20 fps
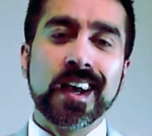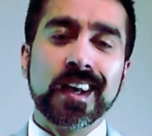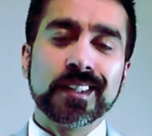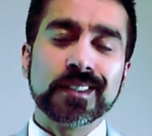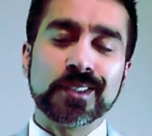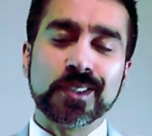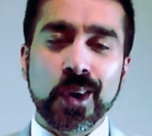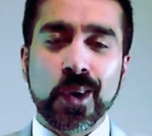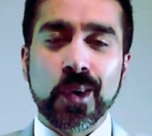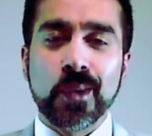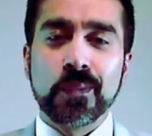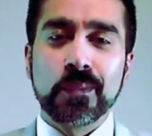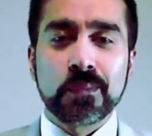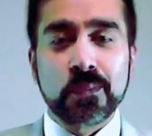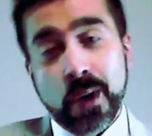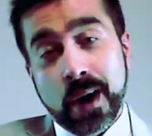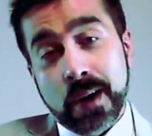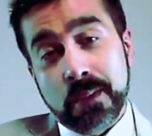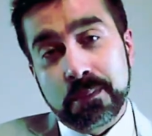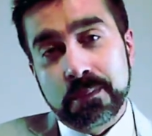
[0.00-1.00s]
So,
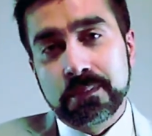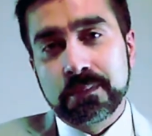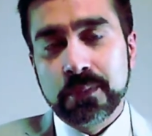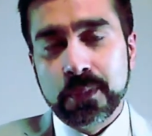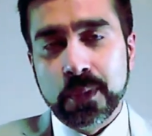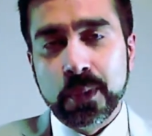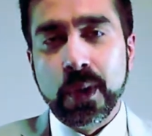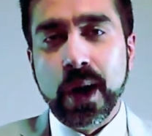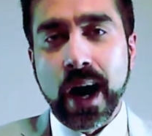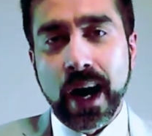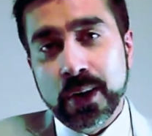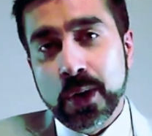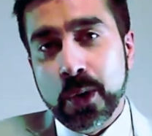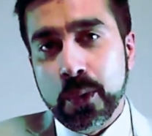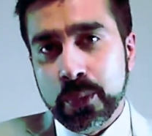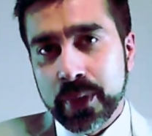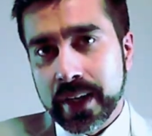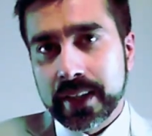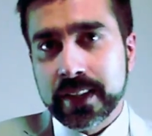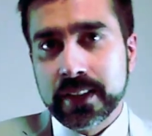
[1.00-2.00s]
well, I know
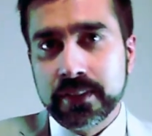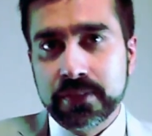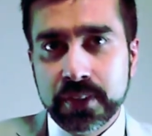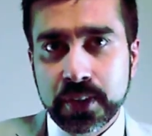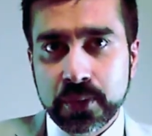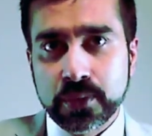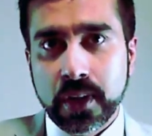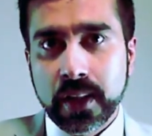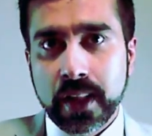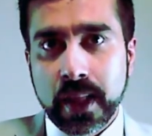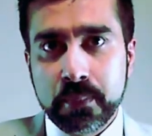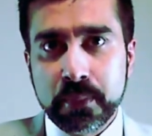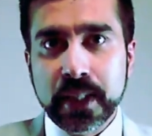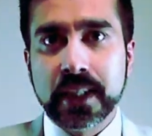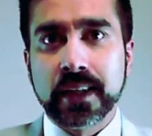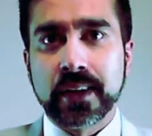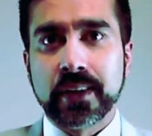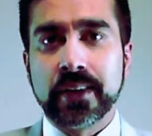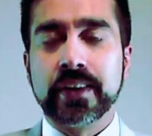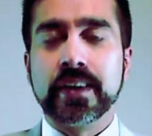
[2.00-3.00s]
we're confused, so let me
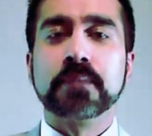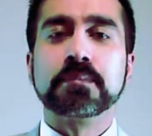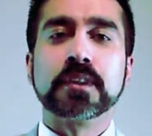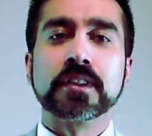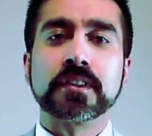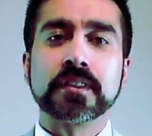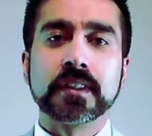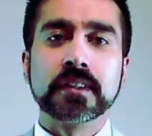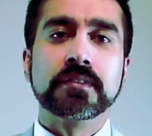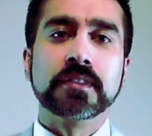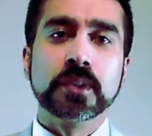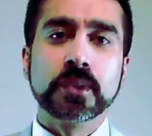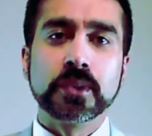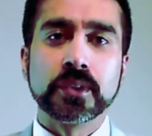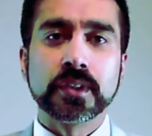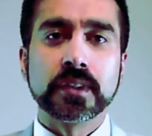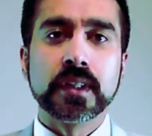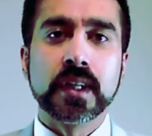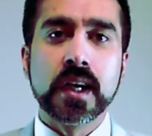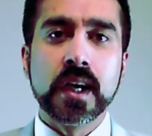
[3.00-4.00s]
clear up this
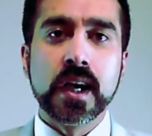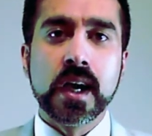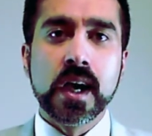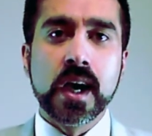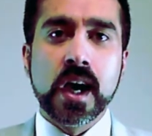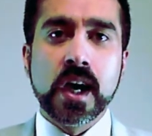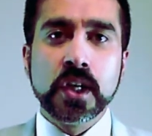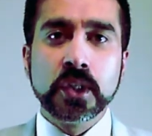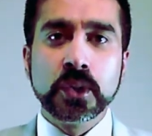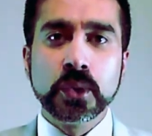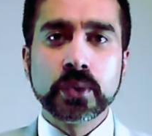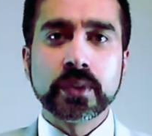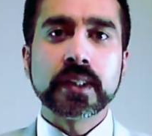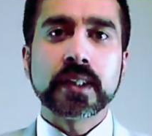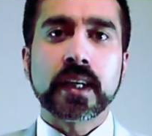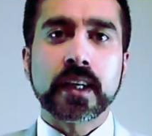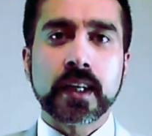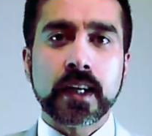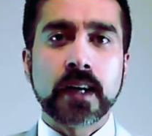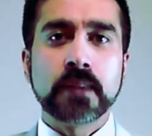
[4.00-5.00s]
confusion. Using
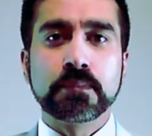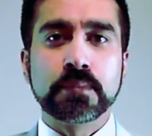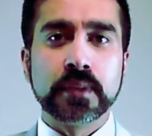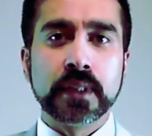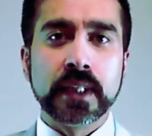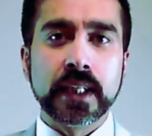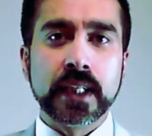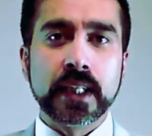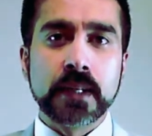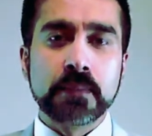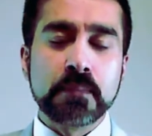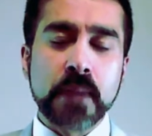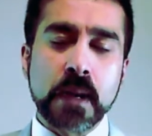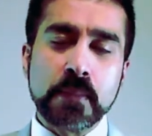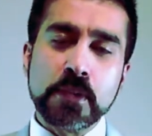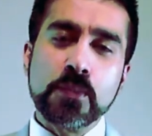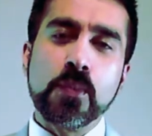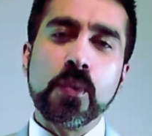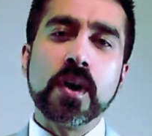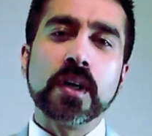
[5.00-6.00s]
the company may
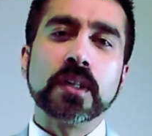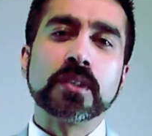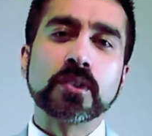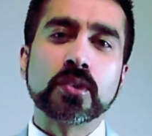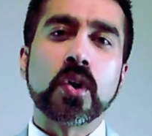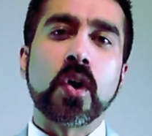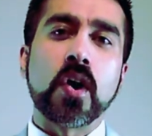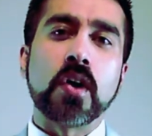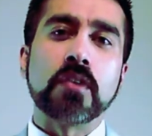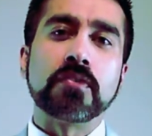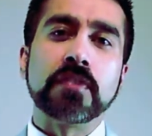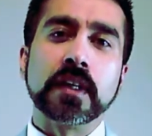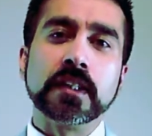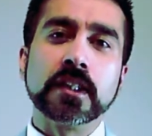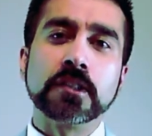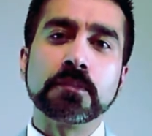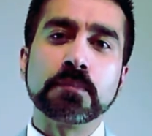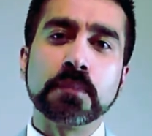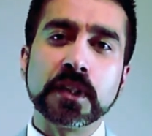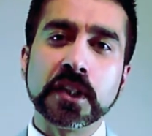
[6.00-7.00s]
be worse off in
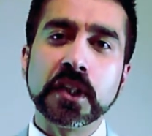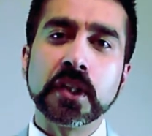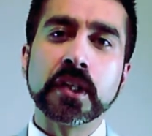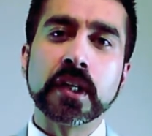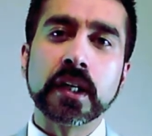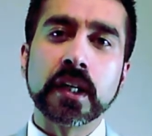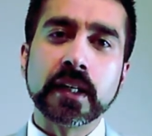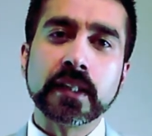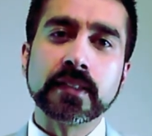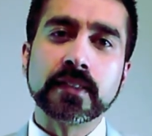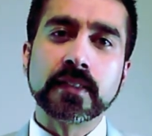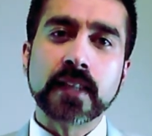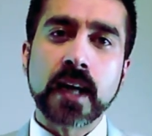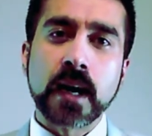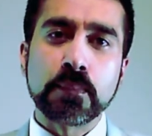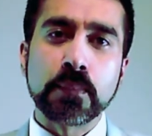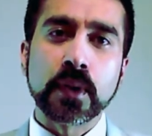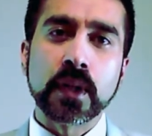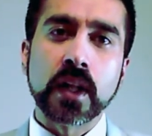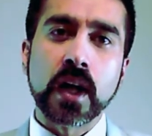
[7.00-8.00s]
this particular
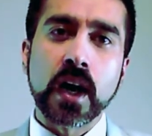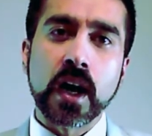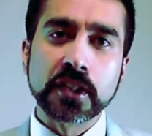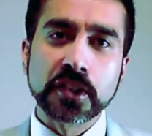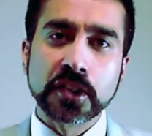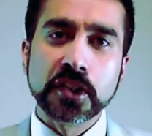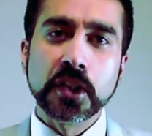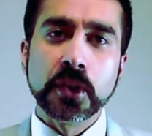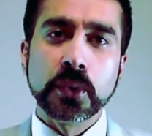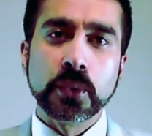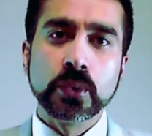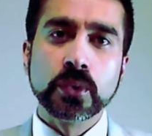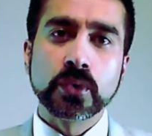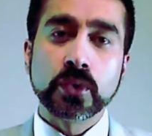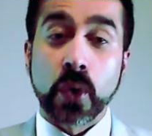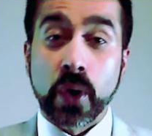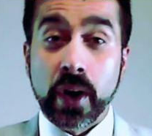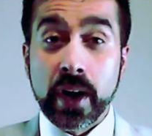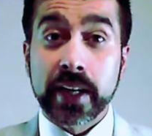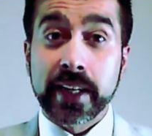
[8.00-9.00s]
example I
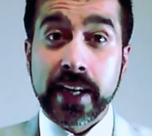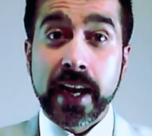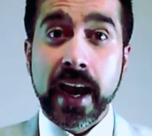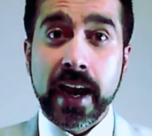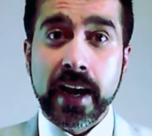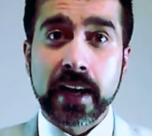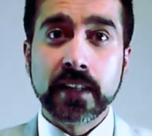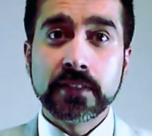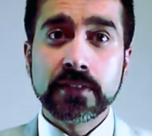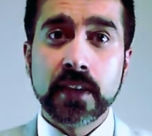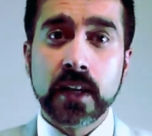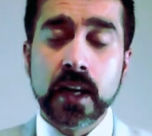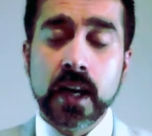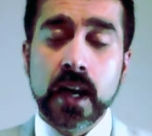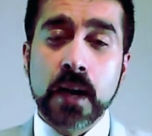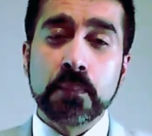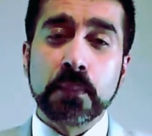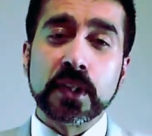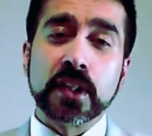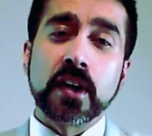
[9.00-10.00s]
used or I gave,
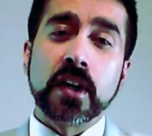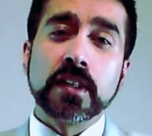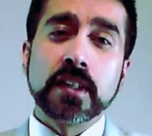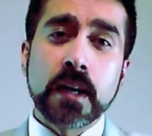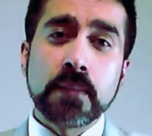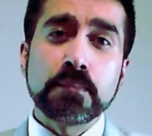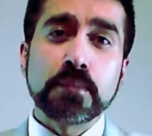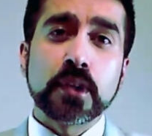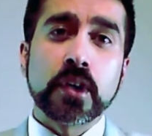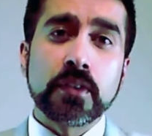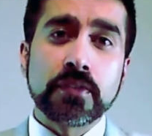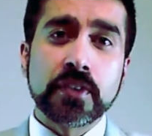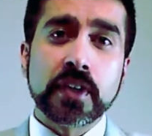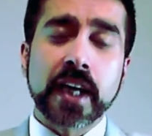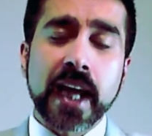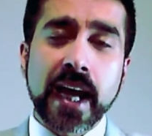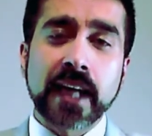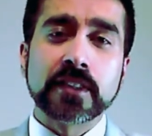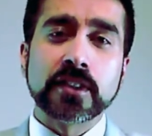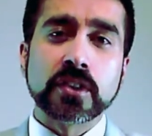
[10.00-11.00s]
but there are a number of
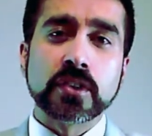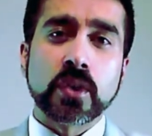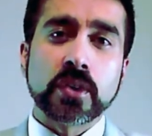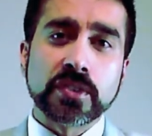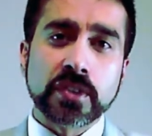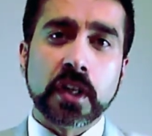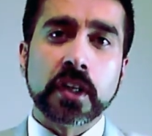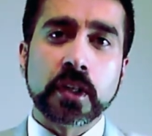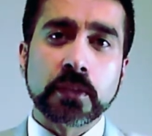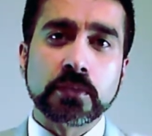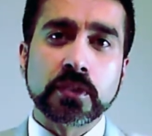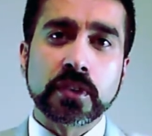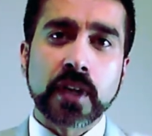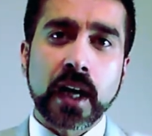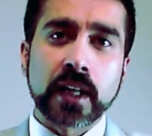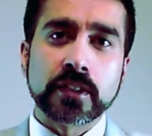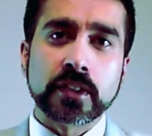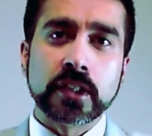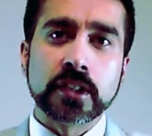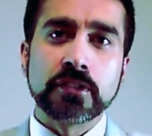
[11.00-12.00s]
occasions or
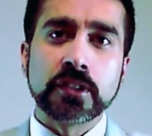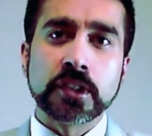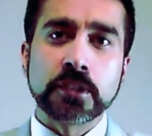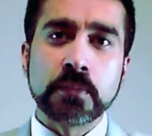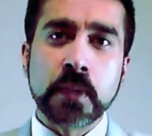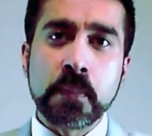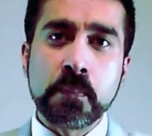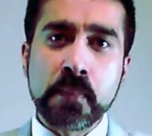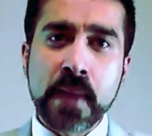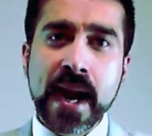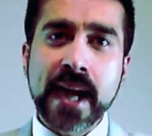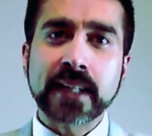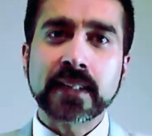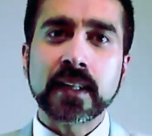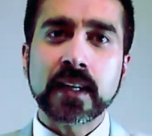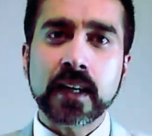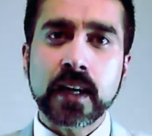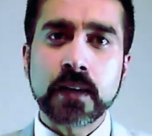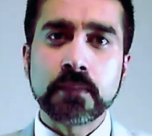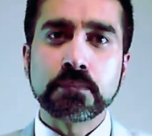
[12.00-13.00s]
circumstances which may make
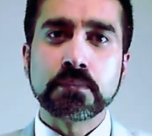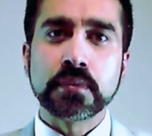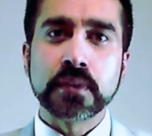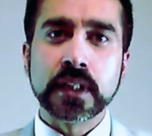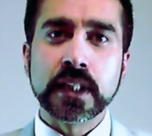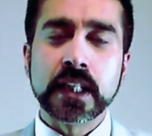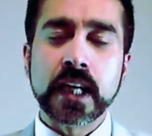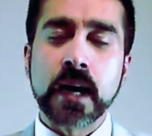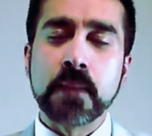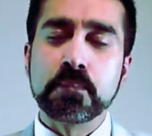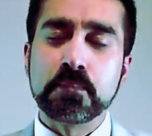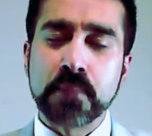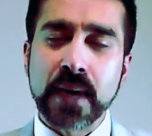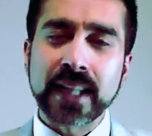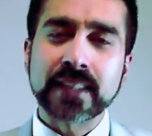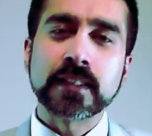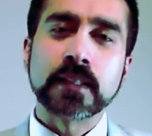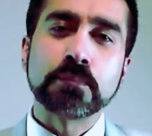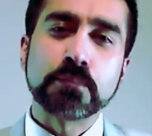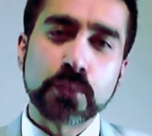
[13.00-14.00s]
the company a
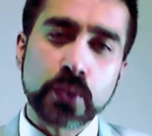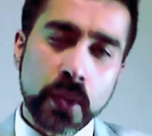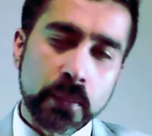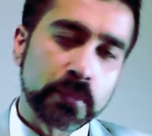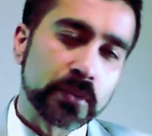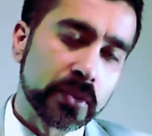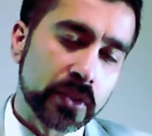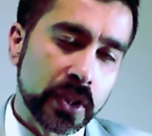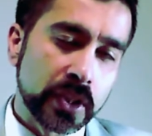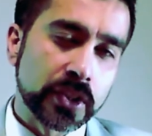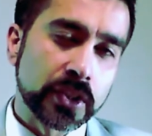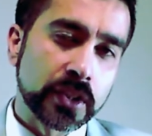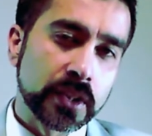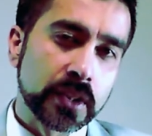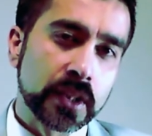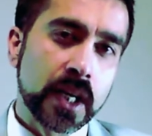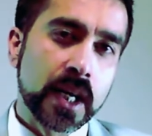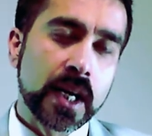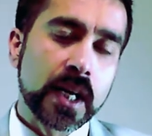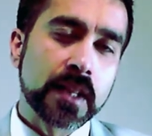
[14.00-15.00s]
better proposition
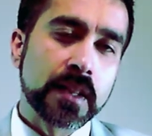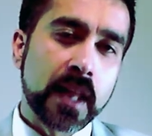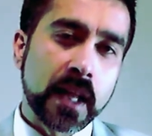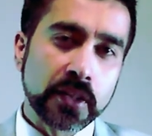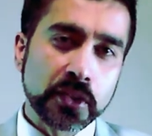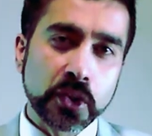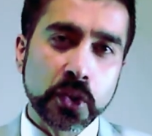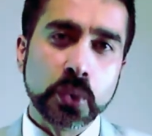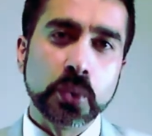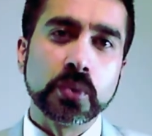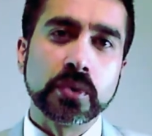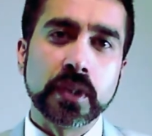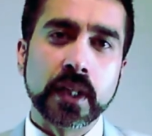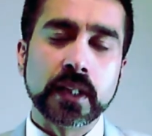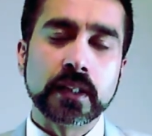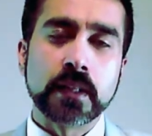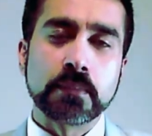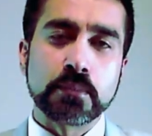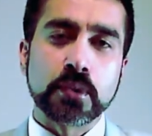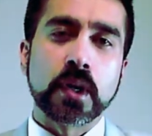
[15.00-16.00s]
than
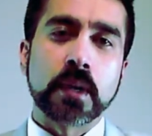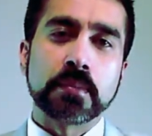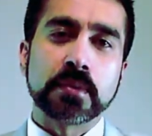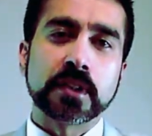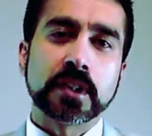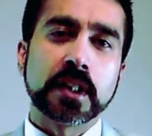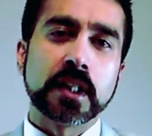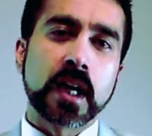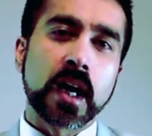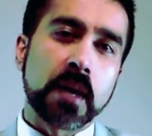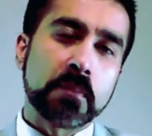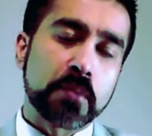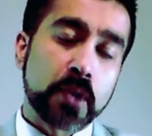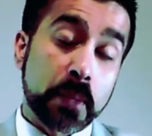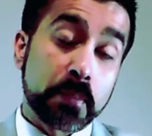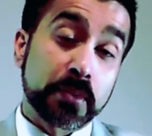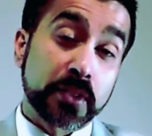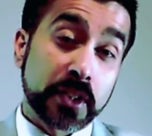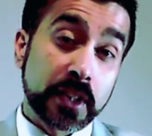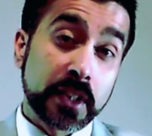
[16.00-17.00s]
using the property
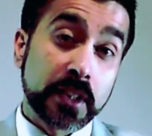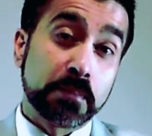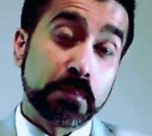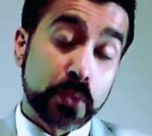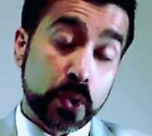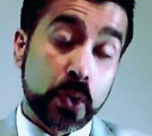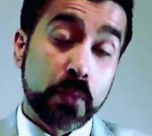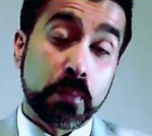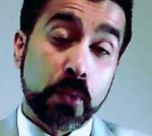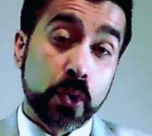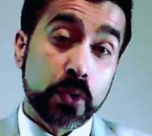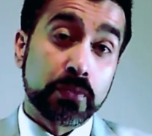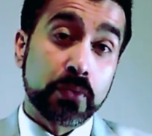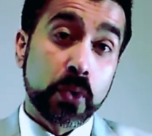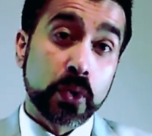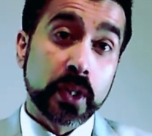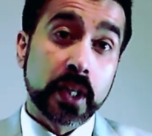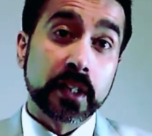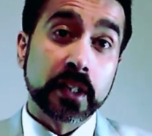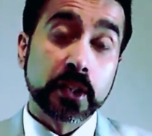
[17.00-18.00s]

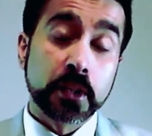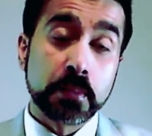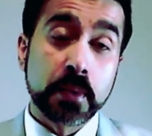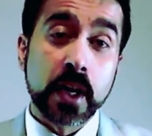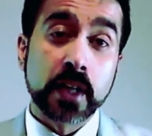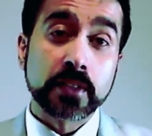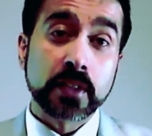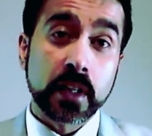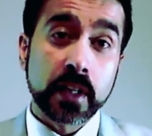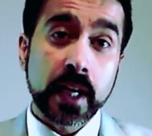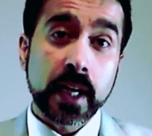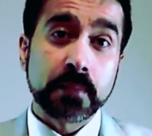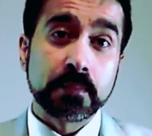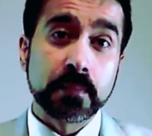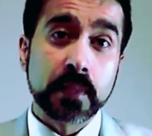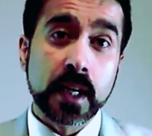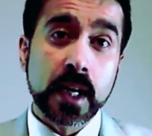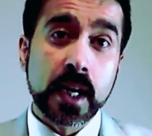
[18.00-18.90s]
portfolio under your personal name.